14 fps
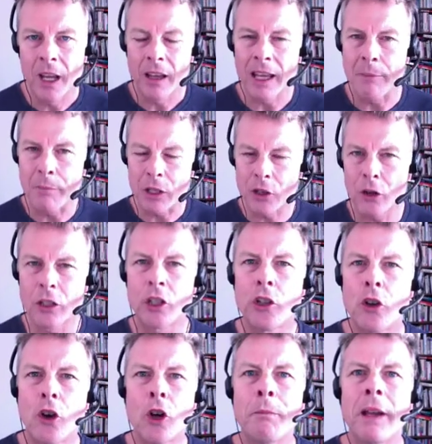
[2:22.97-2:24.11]
then be sure to
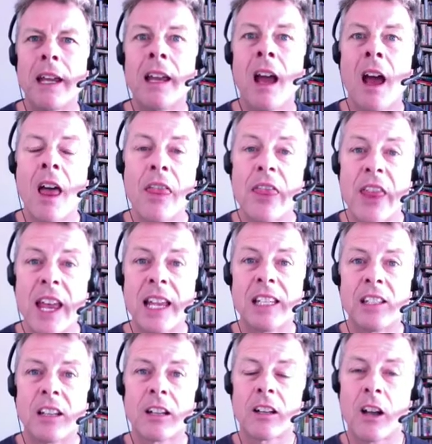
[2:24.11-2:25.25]
join me
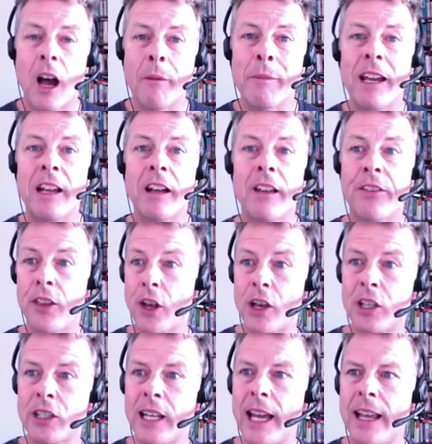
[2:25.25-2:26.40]
this coming
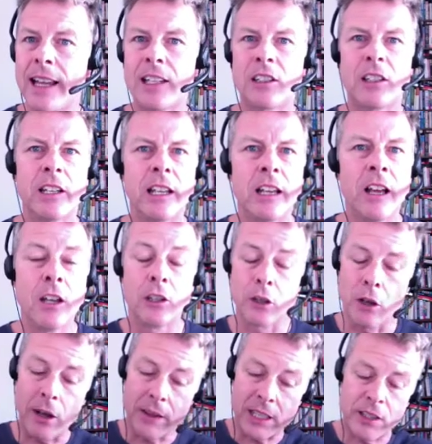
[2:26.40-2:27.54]
Thursday. That's the, so
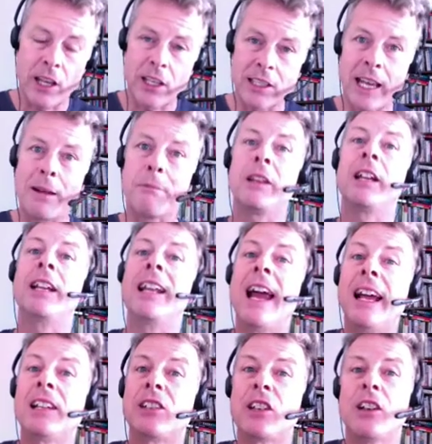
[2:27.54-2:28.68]
not this Thursday, but the
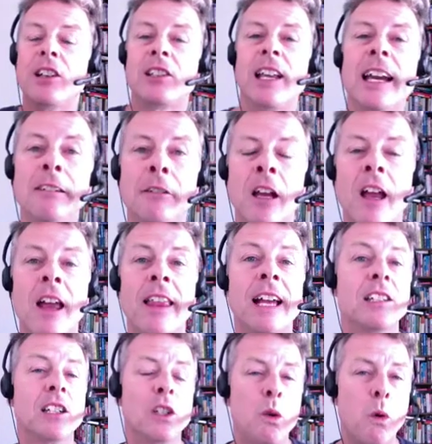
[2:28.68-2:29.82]
next Thursday. That's
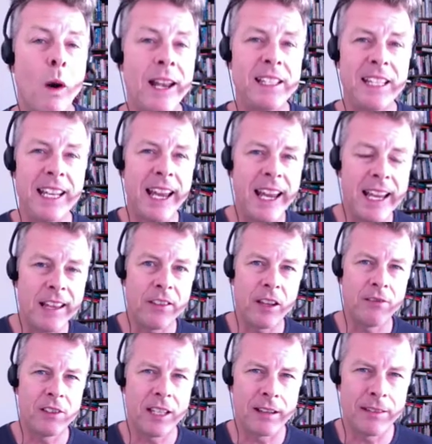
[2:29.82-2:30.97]
the 28th of
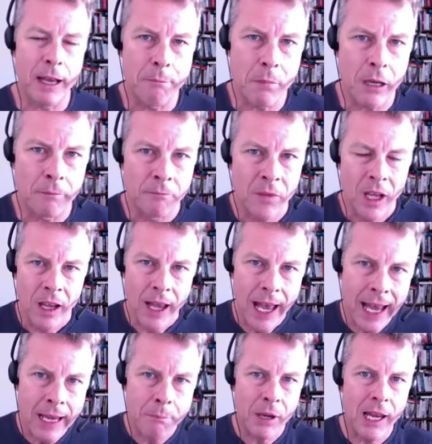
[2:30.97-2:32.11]
September,
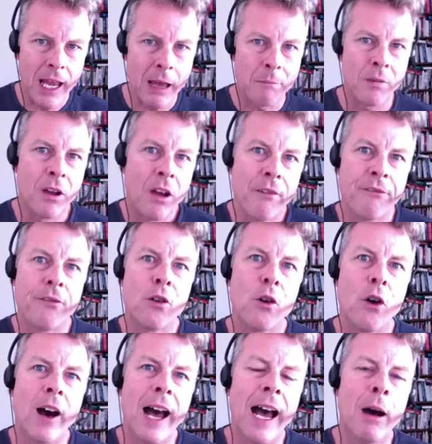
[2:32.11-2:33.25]
8 p.m.
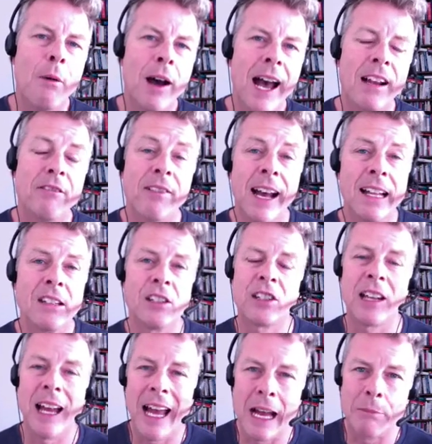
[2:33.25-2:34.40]
for our Advanced
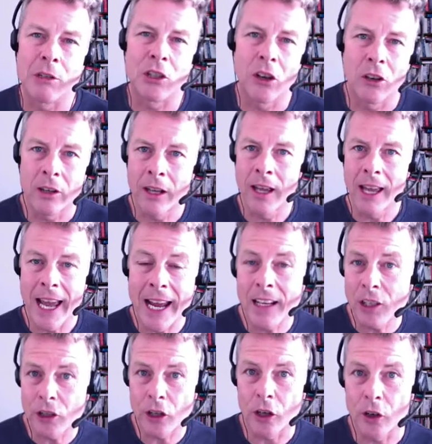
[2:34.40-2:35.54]
Amazon Inner
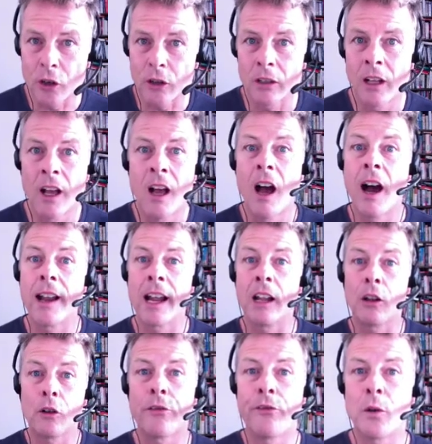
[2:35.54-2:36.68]
Circle. And I
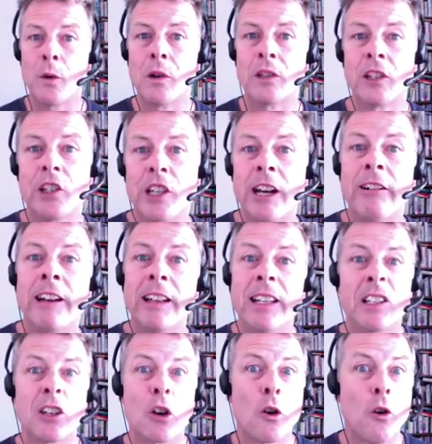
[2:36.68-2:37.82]
look forward to sharing this
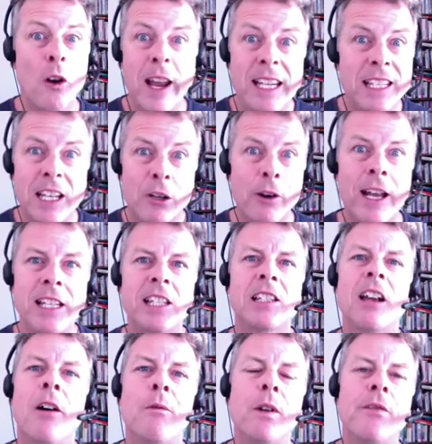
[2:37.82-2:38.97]
crazy, crazy
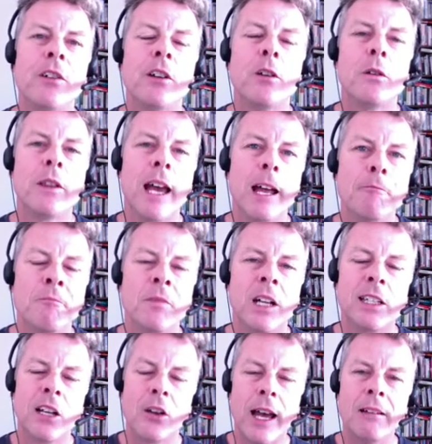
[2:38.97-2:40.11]
stuff with you then.
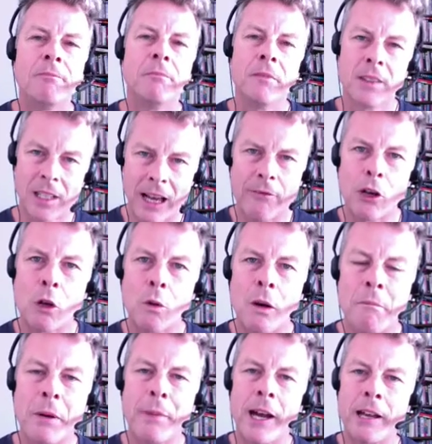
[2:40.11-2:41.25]
Till then, have a good one.
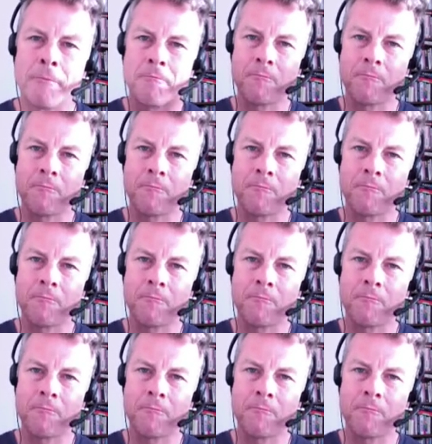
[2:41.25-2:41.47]
Bye-bye.